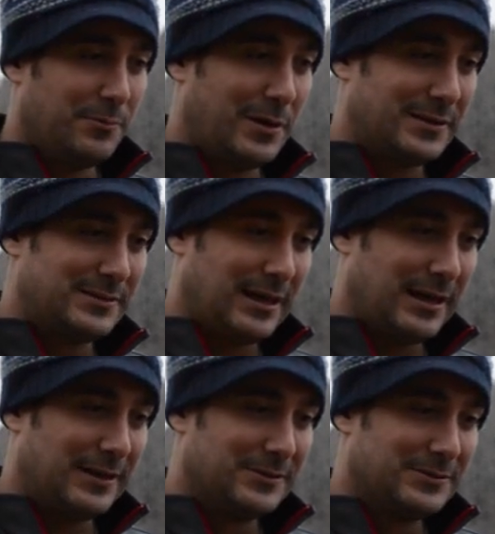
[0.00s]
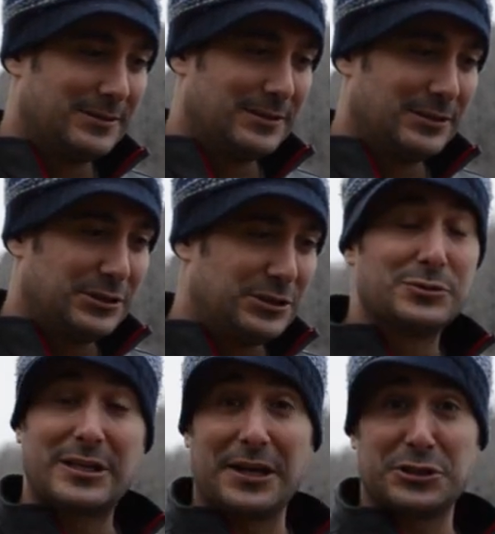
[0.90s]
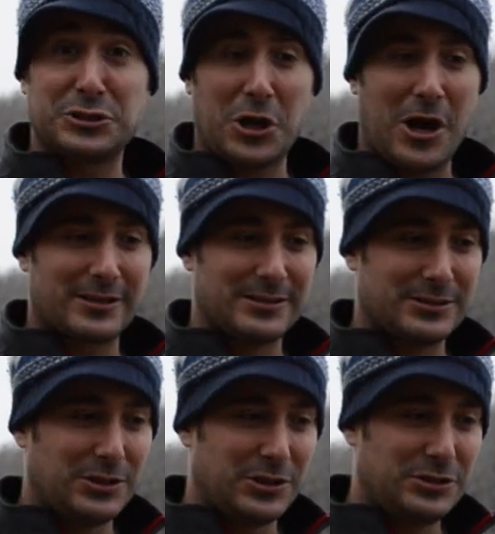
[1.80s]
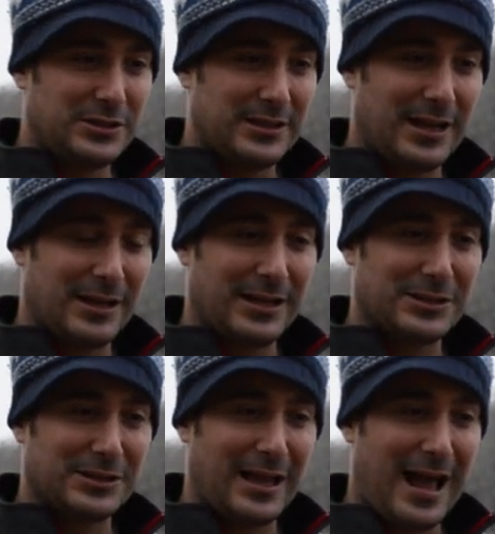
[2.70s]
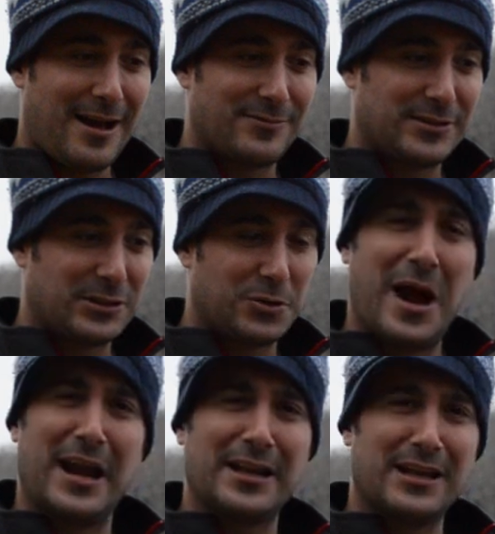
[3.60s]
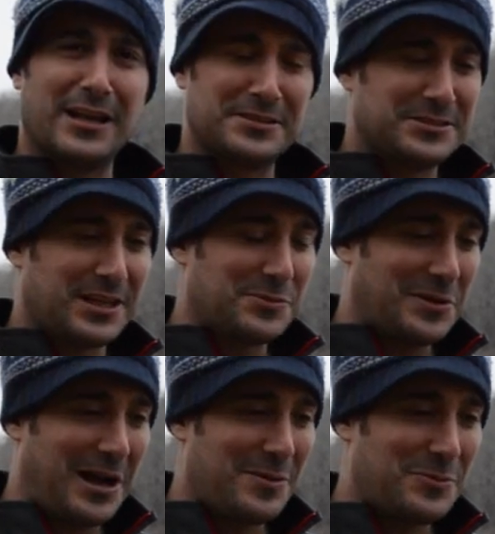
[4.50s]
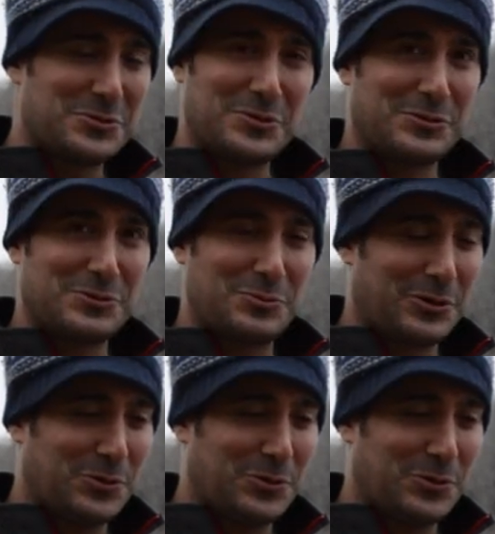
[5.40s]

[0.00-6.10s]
But she was kind of shocked, and you know, she kind of like laughed and cried at the same time. It was pretty